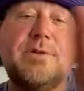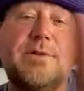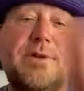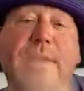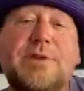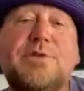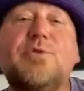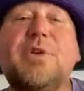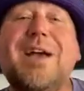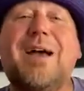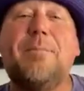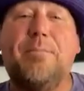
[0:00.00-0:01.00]
guess who
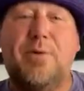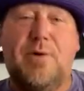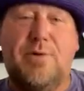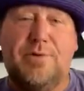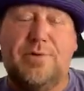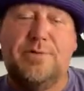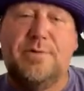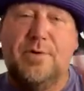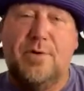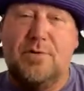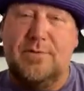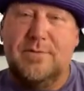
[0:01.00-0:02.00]
got burnt? You
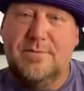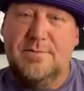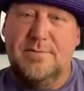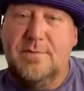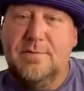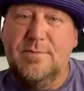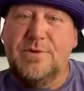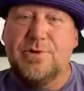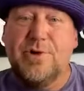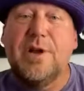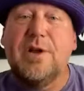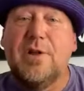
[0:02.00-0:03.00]
know,
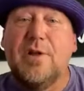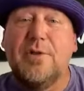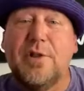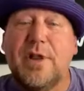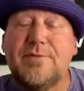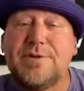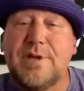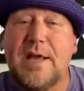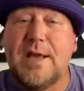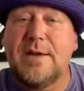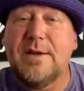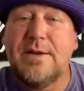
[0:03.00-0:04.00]
Mr. Hill on the left side.